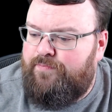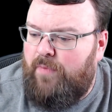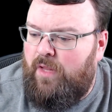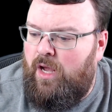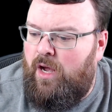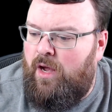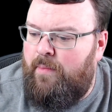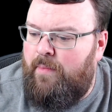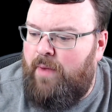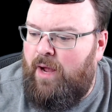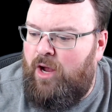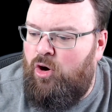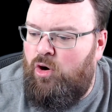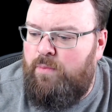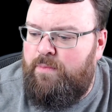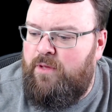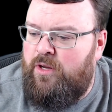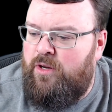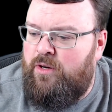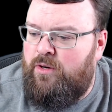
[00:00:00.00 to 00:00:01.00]
I
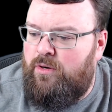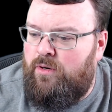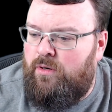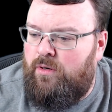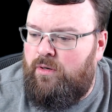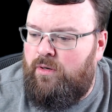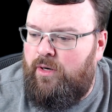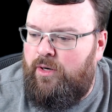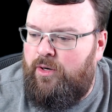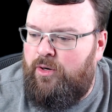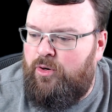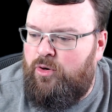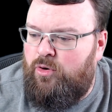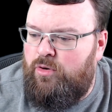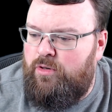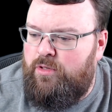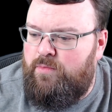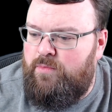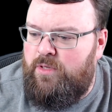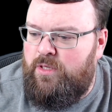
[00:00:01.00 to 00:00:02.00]
hope that your
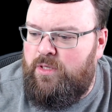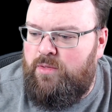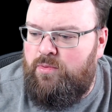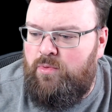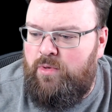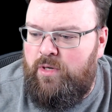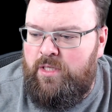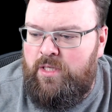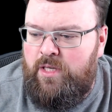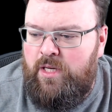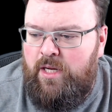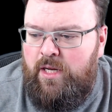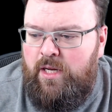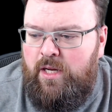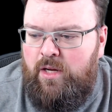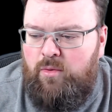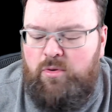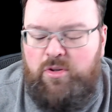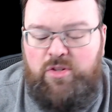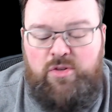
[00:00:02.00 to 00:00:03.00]
Christmas
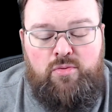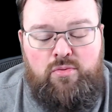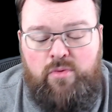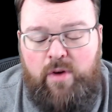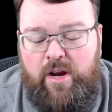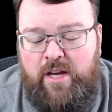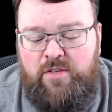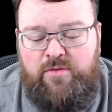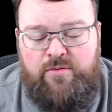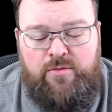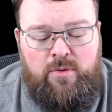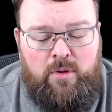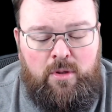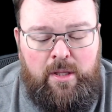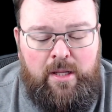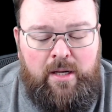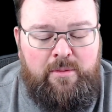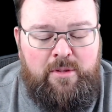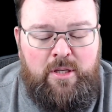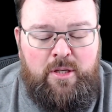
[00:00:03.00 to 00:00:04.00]
was restful,
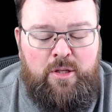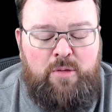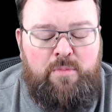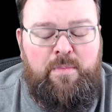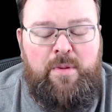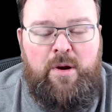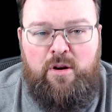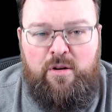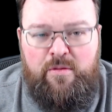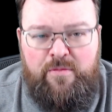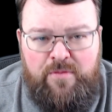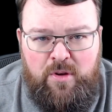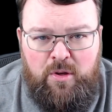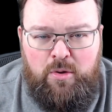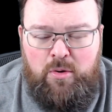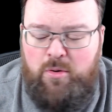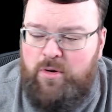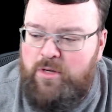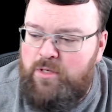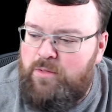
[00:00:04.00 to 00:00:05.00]
that it was a
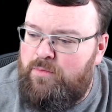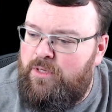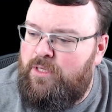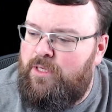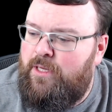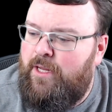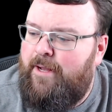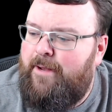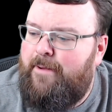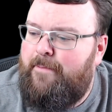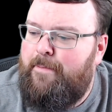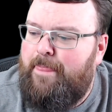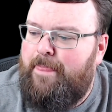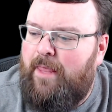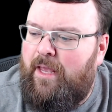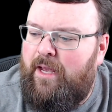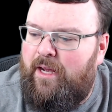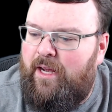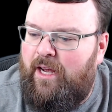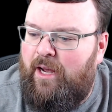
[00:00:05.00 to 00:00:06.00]
spirit-filled Christmas.
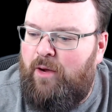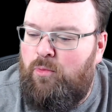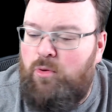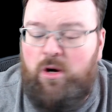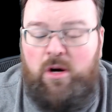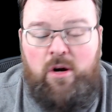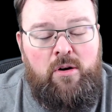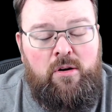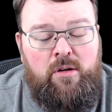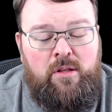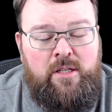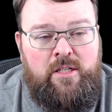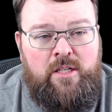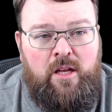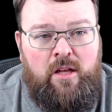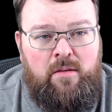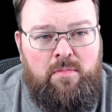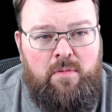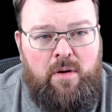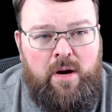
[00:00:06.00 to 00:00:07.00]
We're currently
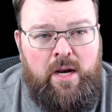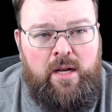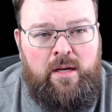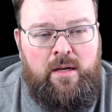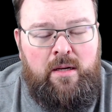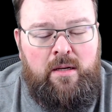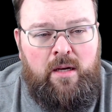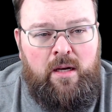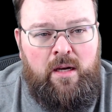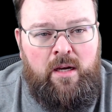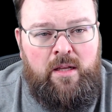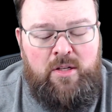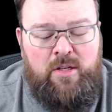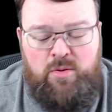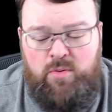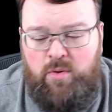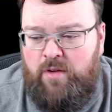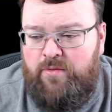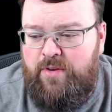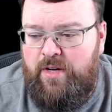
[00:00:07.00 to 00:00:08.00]
celebrating the
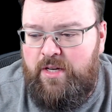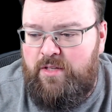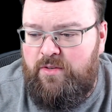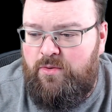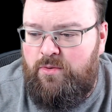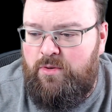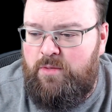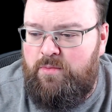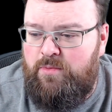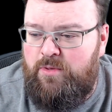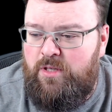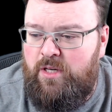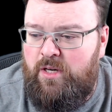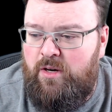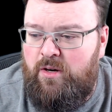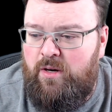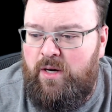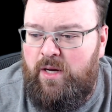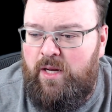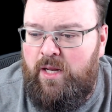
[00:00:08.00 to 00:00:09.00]
12 days of Christmas
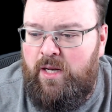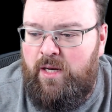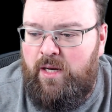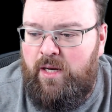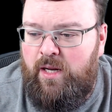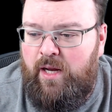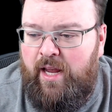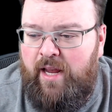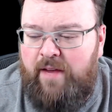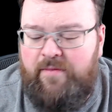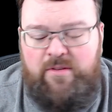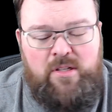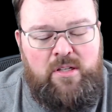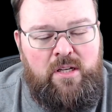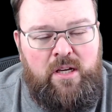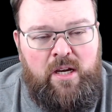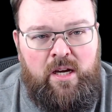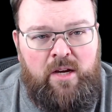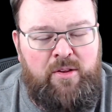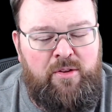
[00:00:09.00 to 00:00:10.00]
here, and I have to
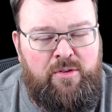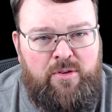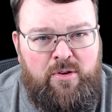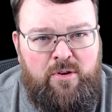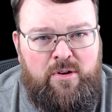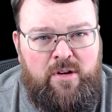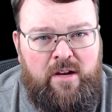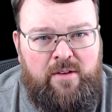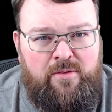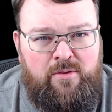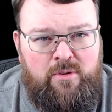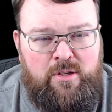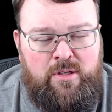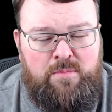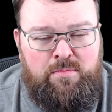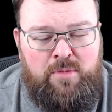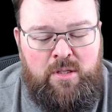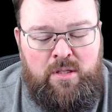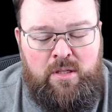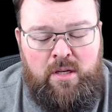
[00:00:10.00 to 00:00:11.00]
say, on the third day of
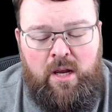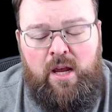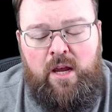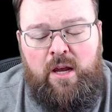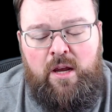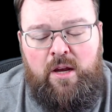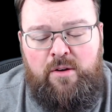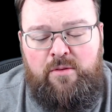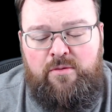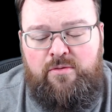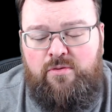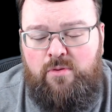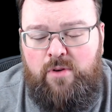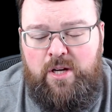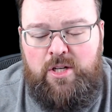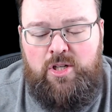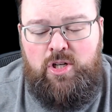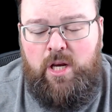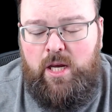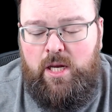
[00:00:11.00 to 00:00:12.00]
Christmas,
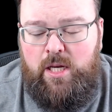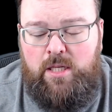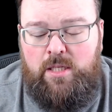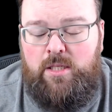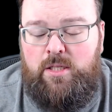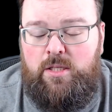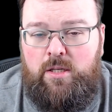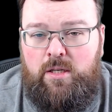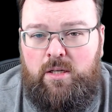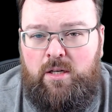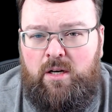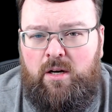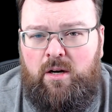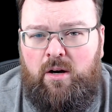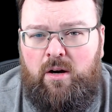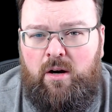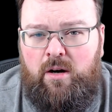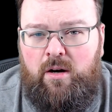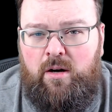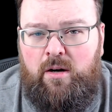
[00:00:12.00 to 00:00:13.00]
French hens
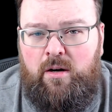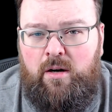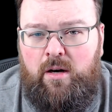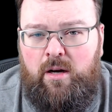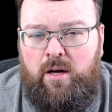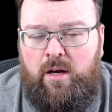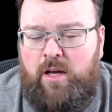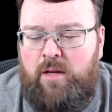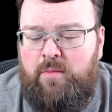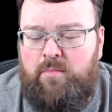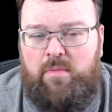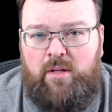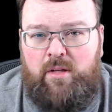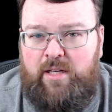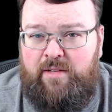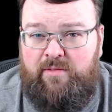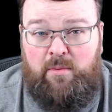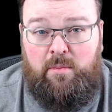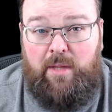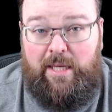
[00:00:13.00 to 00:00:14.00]
are
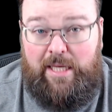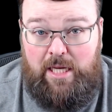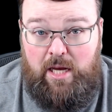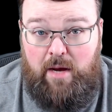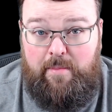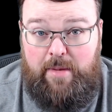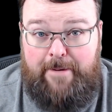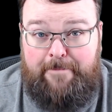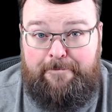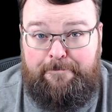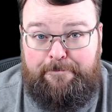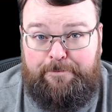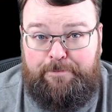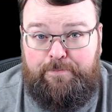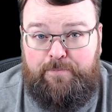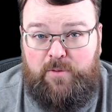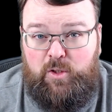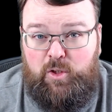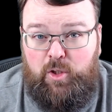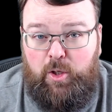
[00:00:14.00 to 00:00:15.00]
unbelievably yummy.
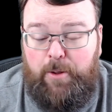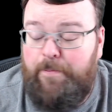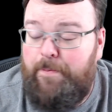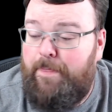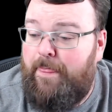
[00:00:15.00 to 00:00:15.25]
So,